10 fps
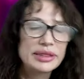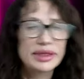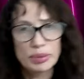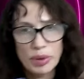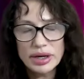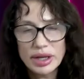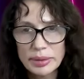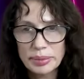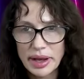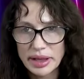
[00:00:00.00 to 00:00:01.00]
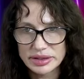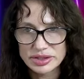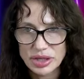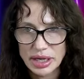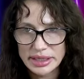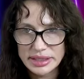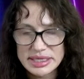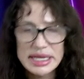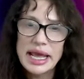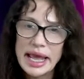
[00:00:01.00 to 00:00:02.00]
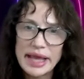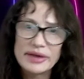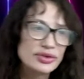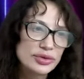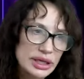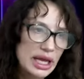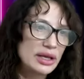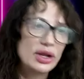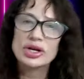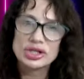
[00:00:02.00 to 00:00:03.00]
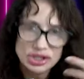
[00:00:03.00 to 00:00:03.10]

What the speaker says: They want to apologize after again,